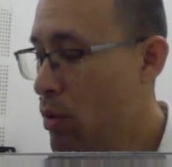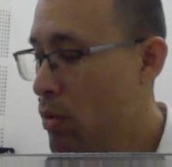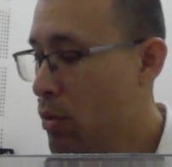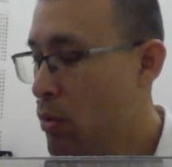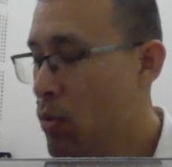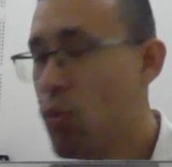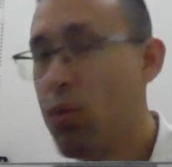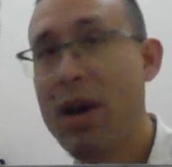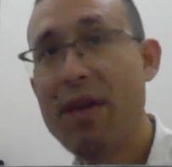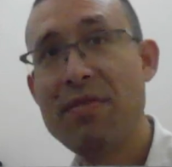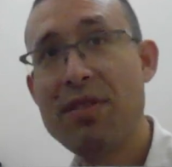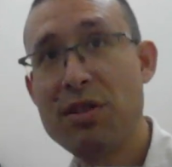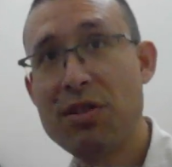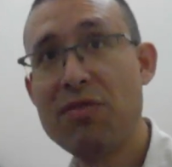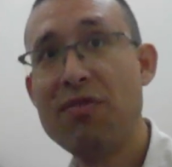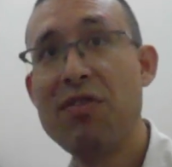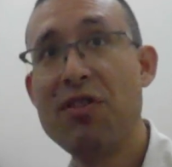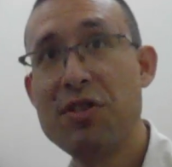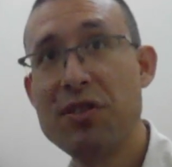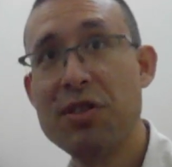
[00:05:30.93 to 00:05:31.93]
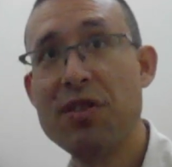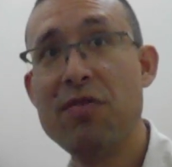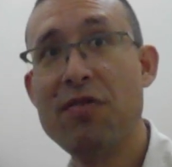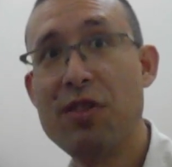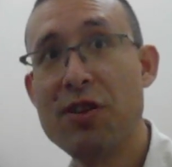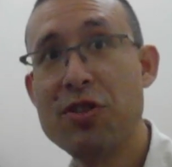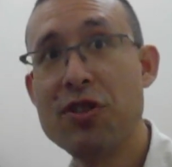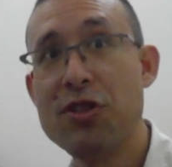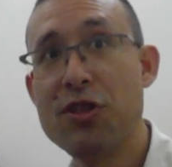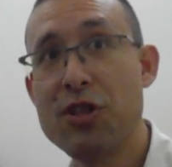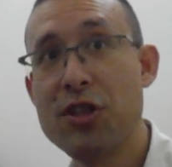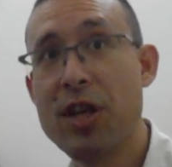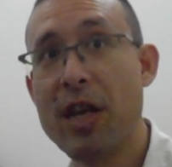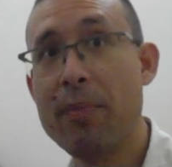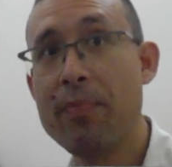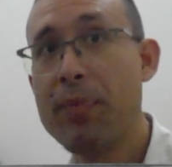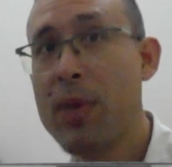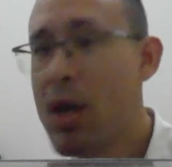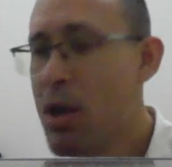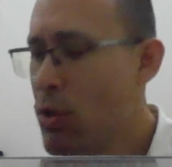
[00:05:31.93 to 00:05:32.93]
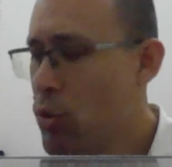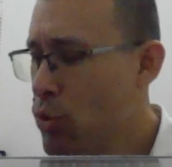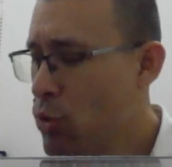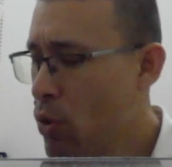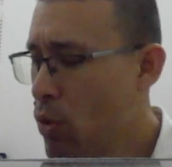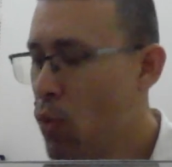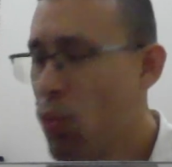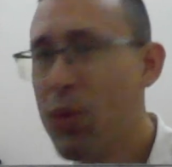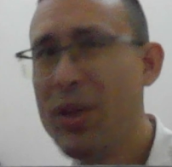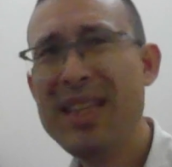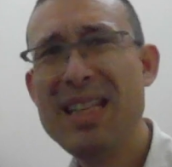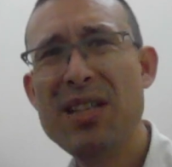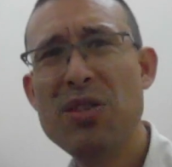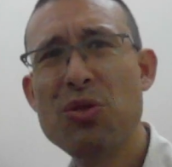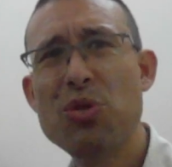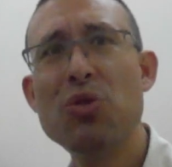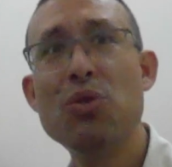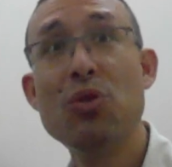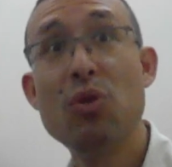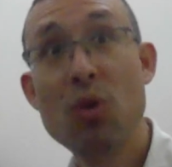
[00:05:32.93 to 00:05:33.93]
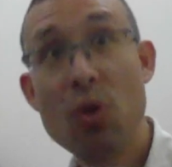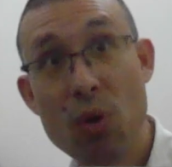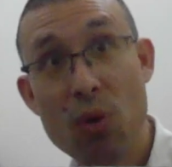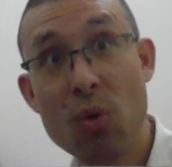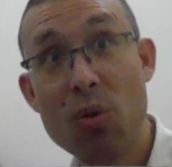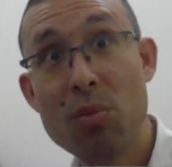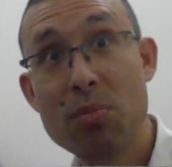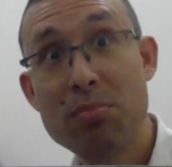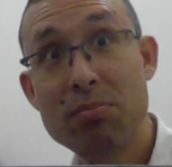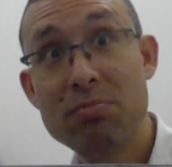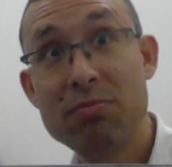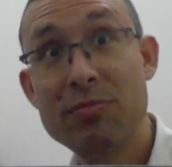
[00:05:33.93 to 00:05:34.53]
We have this first inversion shape. So we need to know